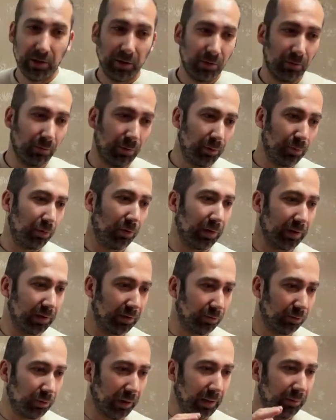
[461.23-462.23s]
we
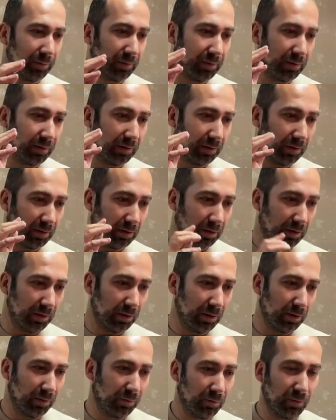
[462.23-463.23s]
press grapes
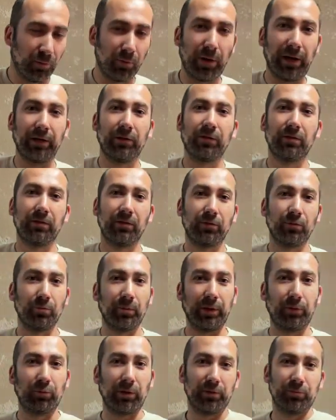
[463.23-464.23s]
for whites to
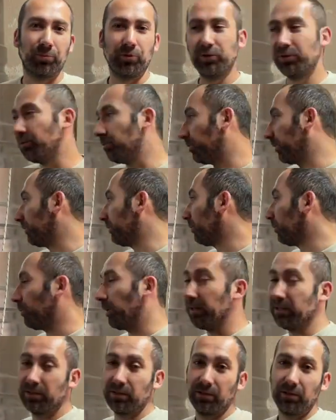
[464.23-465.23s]
make grape juice, but for
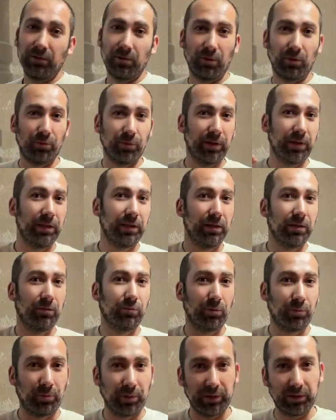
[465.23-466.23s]
reds already
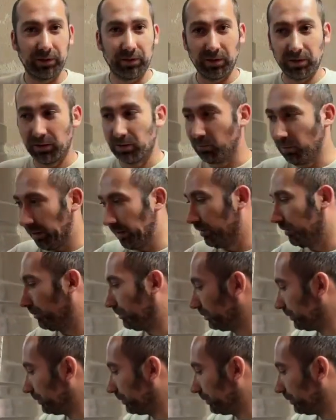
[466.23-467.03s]
we pressed wine.